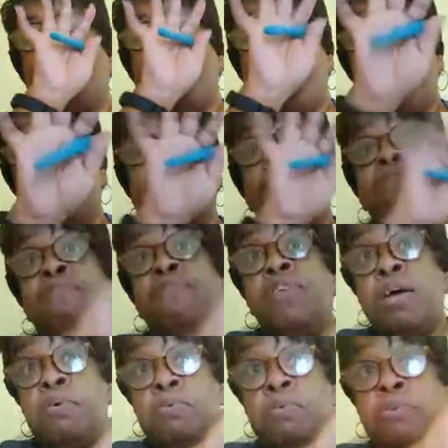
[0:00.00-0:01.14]
highly
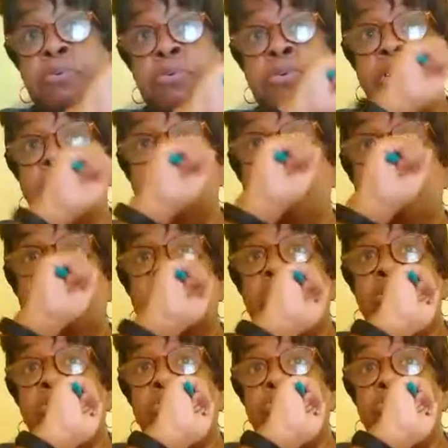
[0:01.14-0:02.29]
flammable.
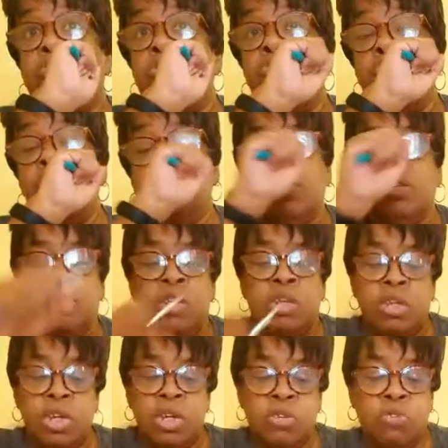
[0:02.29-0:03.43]
So you wouldn't
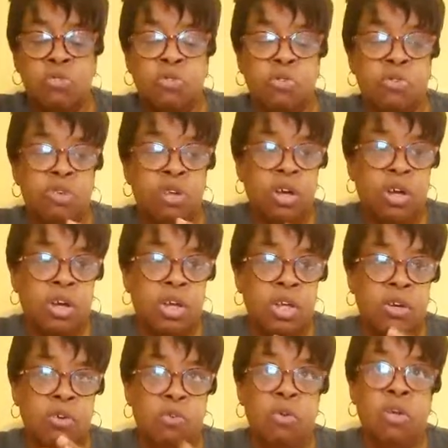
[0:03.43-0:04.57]
get you get
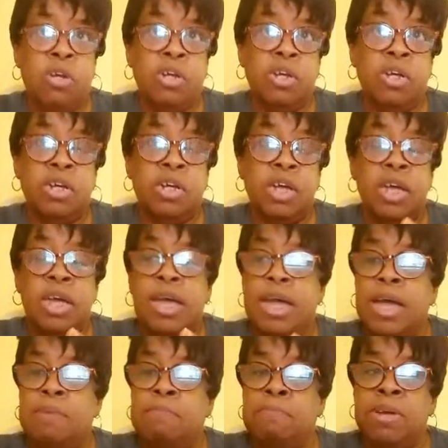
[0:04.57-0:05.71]
acrylic
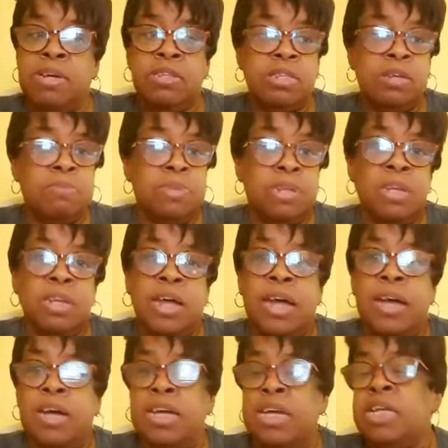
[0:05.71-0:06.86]
and make something like
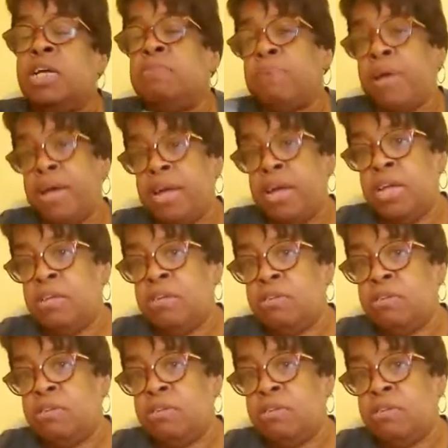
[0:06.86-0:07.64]
a heating pad,